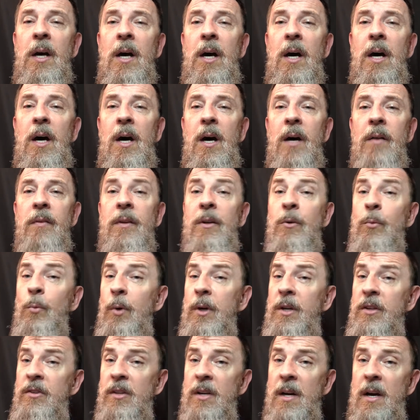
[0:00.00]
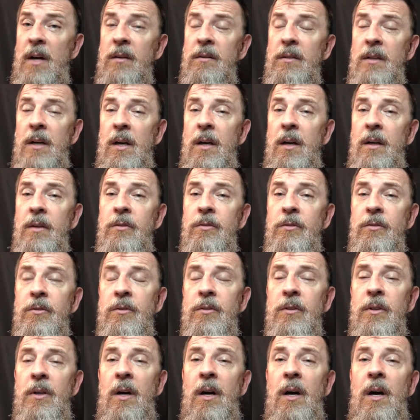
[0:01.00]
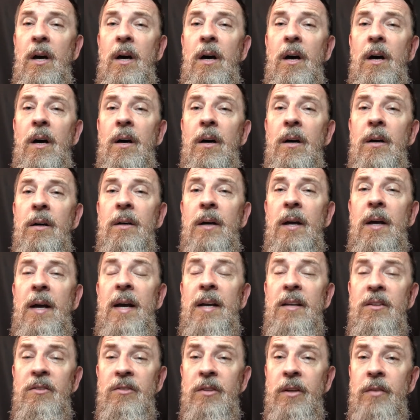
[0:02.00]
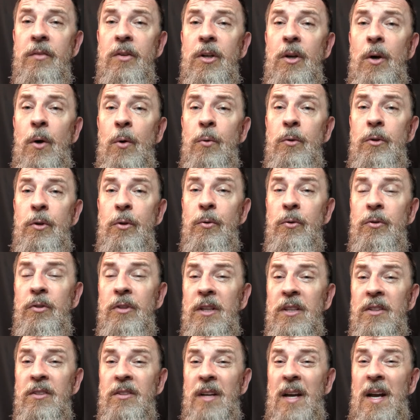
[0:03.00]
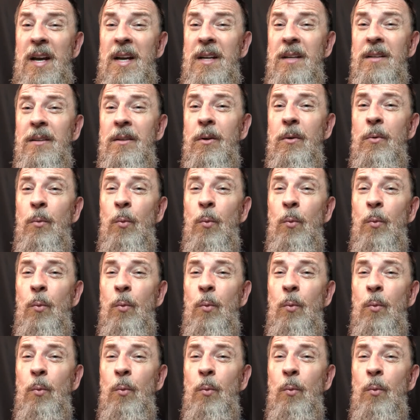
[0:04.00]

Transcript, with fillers: uh, then reach out to us, 870-268-1488